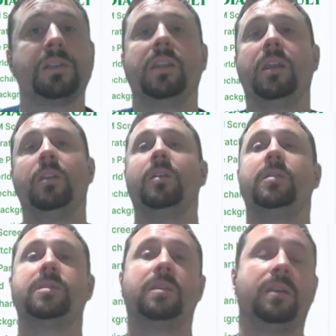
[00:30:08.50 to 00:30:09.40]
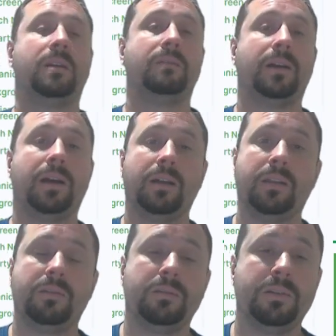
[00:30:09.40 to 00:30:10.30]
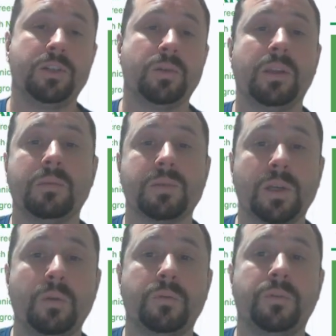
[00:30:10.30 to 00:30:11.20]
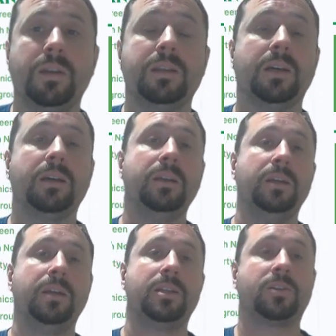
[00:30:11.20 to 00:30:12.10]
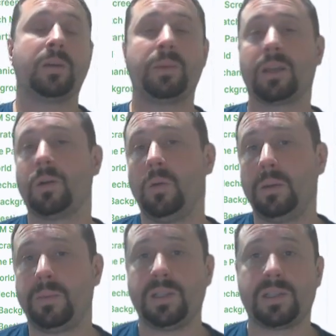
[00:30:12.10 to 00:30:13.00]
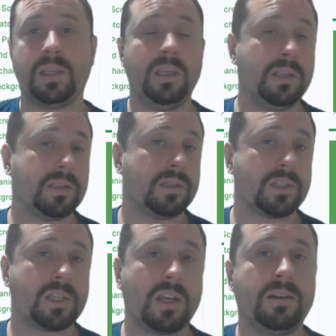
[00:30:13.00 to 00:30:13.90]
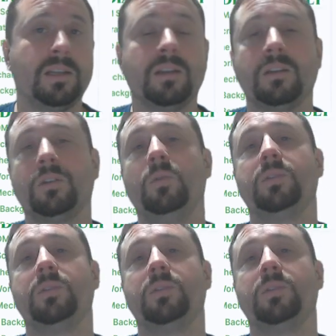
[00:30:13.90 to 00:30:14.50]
in their notes, and they're enjoying themselves and trying to make cool NPCs and sharing cool